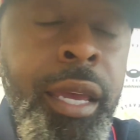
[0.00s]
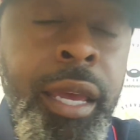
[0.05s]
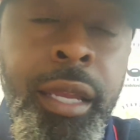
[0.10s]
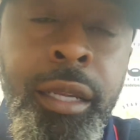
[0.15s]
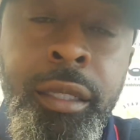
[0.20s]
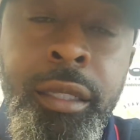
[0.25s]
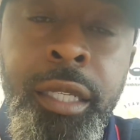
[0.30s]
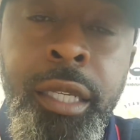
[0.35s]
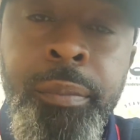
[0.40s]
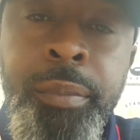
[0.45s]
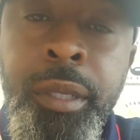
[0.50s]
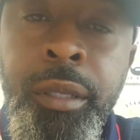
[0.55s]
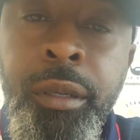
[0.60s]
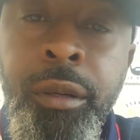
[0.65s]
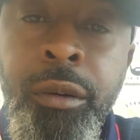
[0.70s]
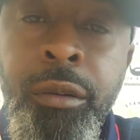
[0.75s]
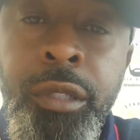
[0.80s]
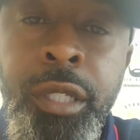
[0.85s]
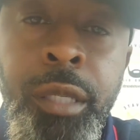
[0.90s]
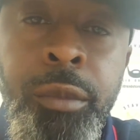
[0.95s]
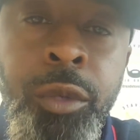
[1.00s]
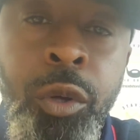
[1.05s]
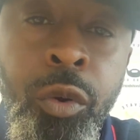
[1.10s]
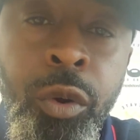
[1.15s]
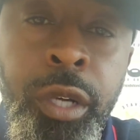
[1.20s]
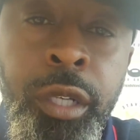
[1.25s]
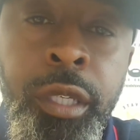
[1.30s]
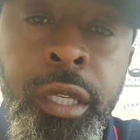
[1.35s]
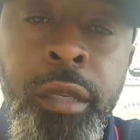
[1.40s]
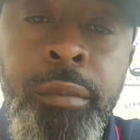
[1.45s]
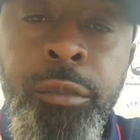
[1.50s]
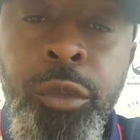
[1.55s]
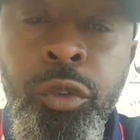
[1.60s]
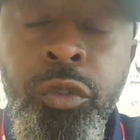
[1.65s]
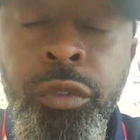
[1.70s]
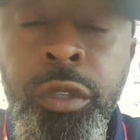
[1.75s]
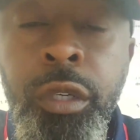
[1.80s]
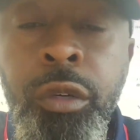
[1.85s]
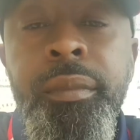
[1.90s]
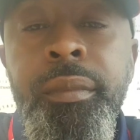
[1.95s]
and keep it, you know, keep going, keep
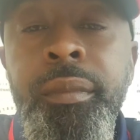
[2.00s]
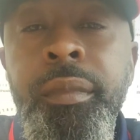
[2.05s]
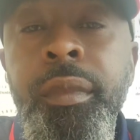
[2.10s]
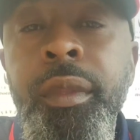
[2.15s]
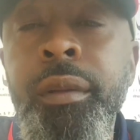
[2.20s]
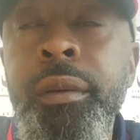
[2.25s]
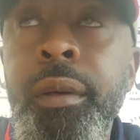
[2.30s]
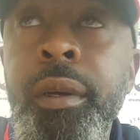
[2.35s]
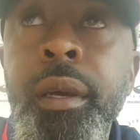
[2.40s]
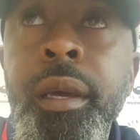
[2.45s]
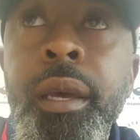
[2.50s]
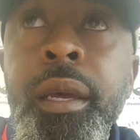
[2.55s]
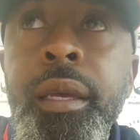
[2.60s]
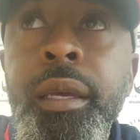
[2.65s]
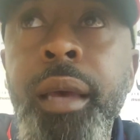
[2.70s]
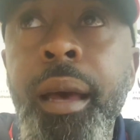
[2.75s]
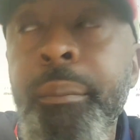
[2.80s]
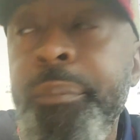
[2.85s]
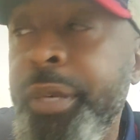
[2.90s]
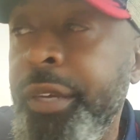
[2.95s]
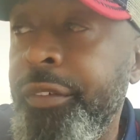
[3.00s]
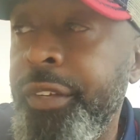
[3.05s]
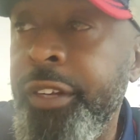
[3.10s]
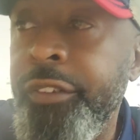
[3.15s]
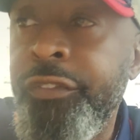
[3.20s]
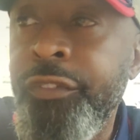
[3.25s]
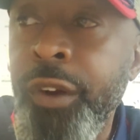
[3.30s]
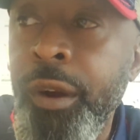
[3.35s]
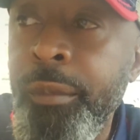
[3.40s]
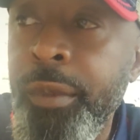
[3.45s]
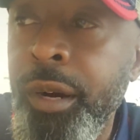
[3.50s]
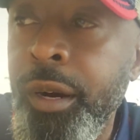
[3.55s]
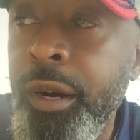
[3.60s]
moving. I pivoted from